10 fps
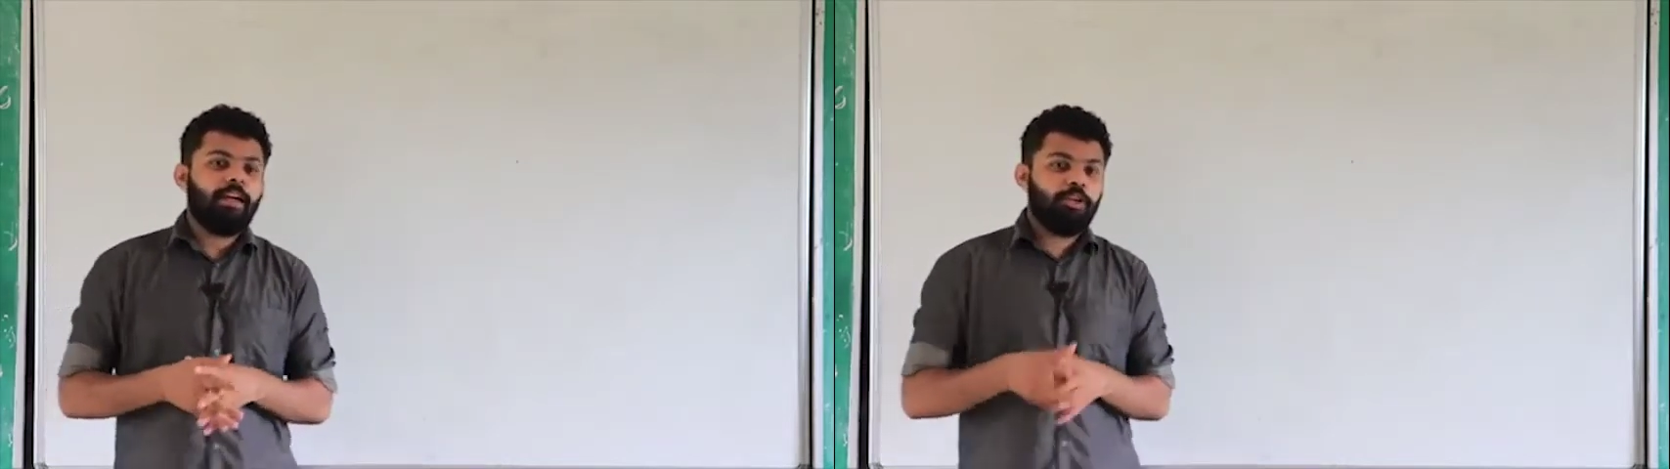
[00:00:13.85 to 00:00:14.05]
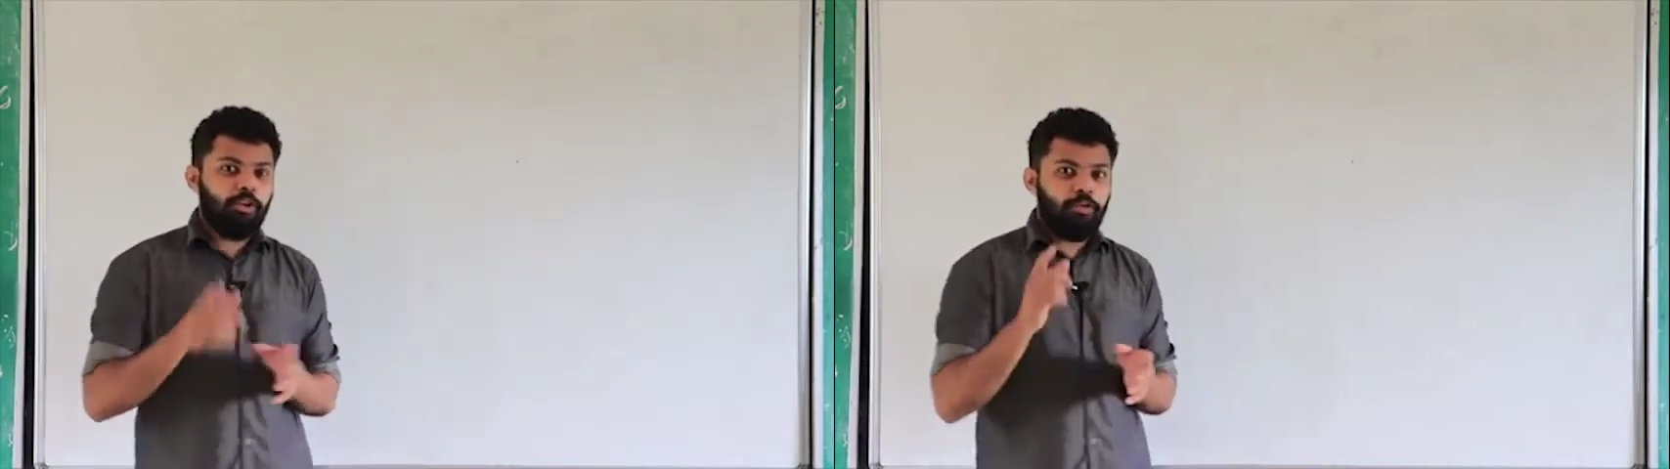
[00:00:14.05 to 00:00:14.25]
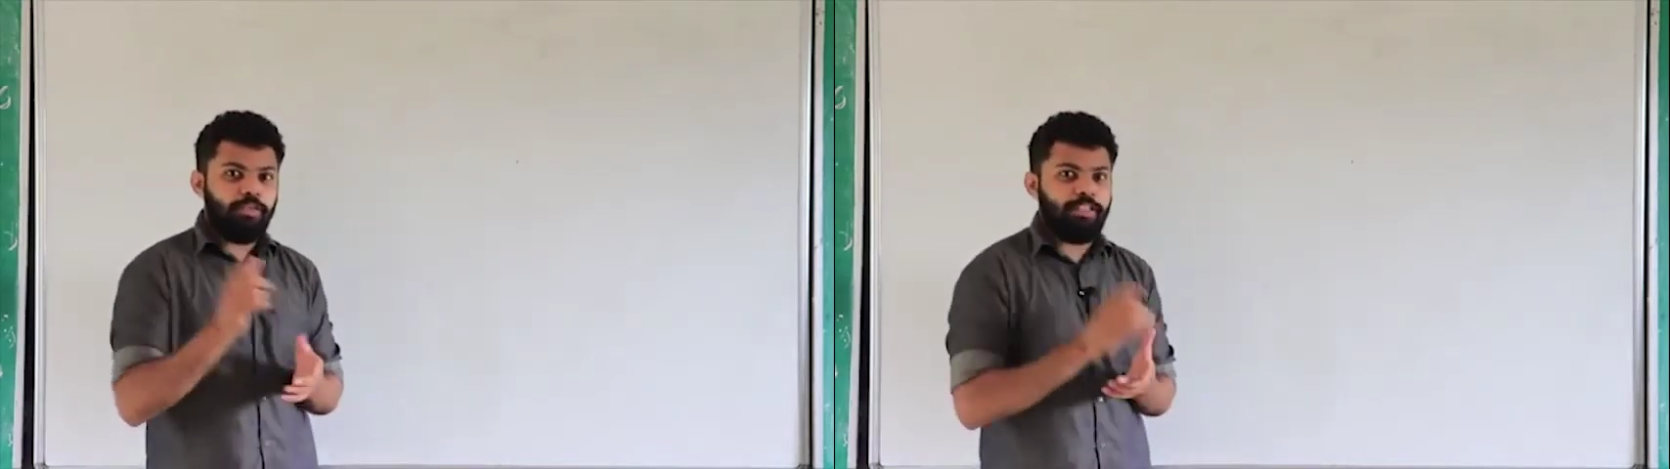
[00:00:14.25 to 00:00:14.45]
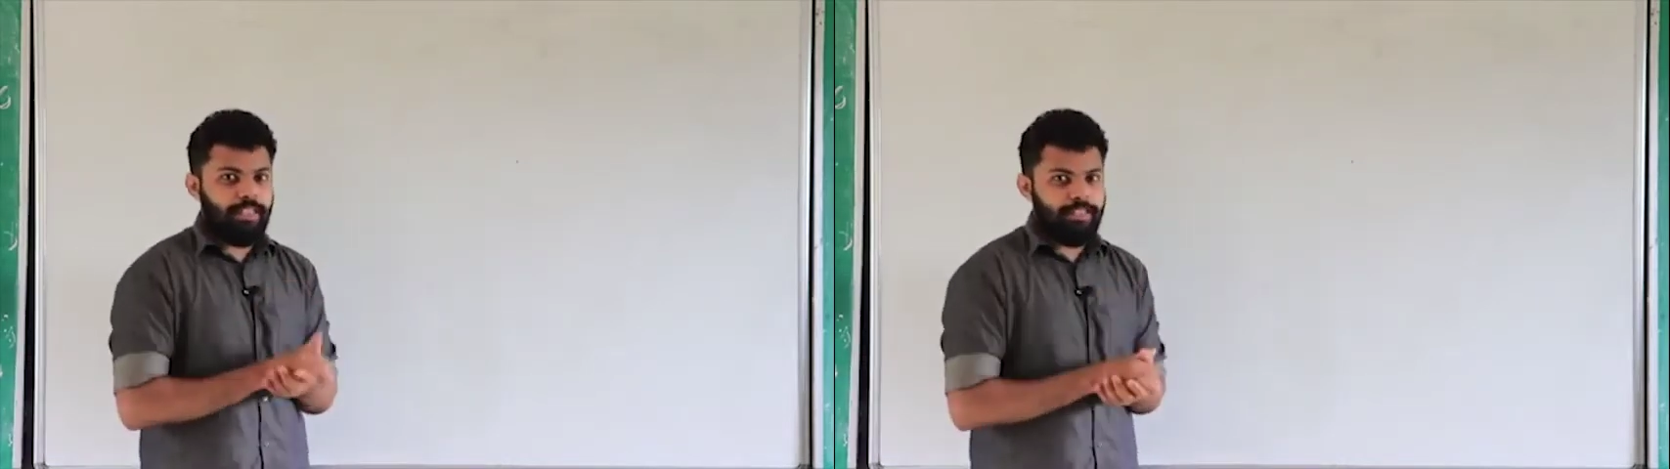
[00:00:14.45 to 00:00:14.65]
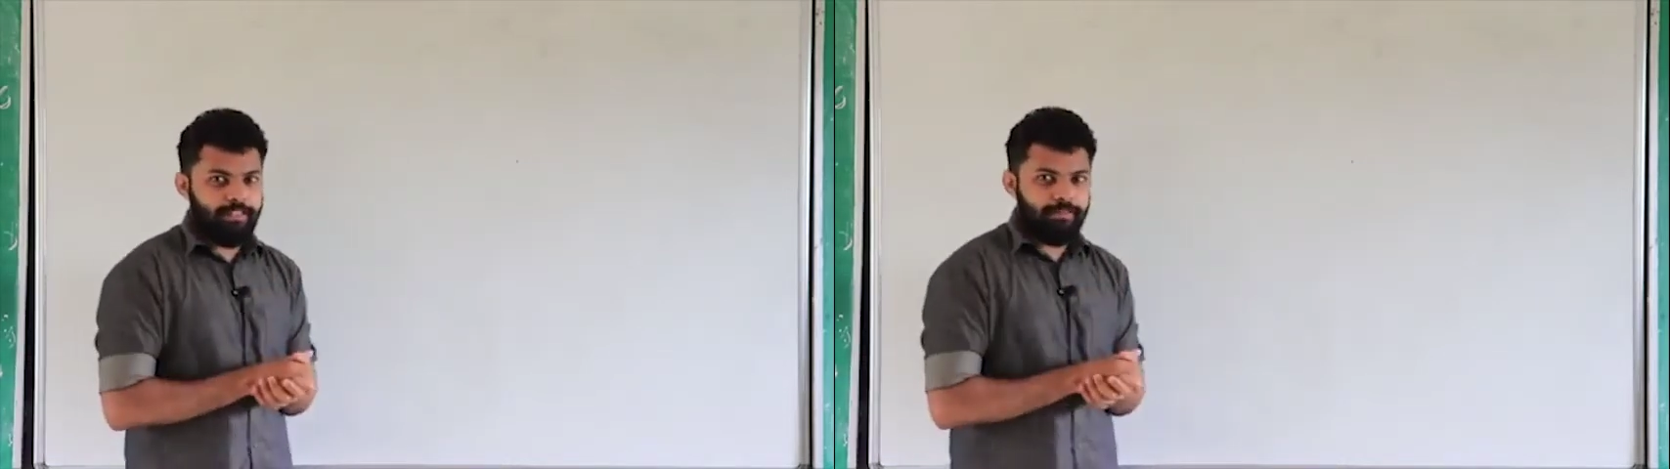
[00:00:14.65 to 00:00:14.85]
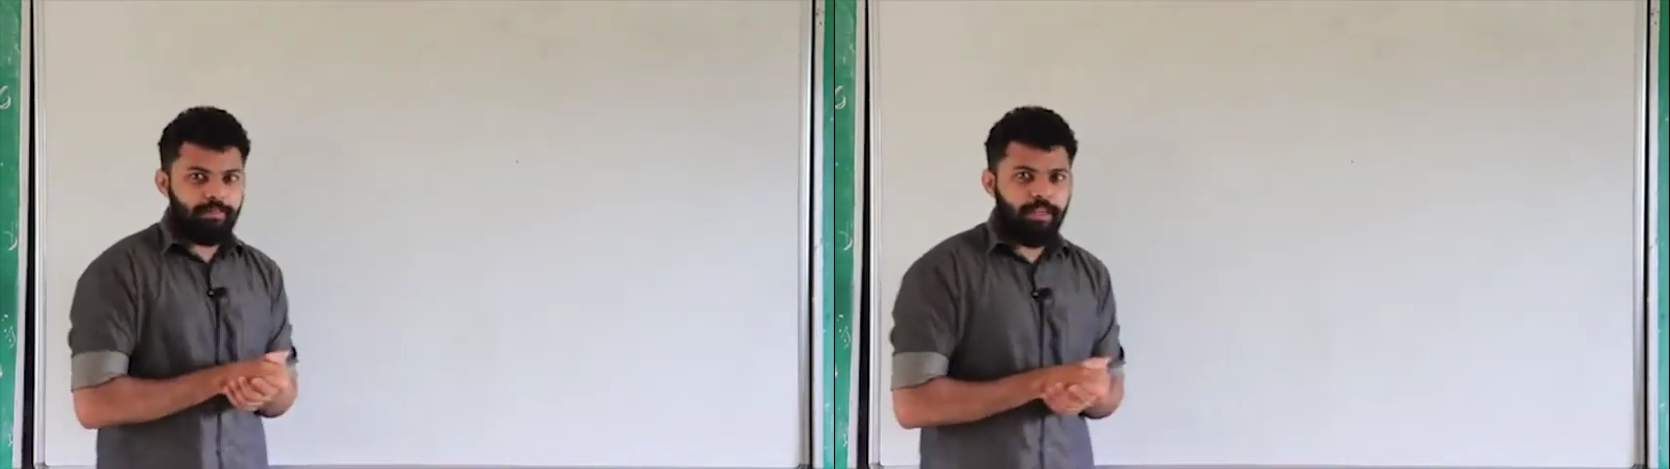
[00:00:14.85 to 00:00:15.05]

in your physics.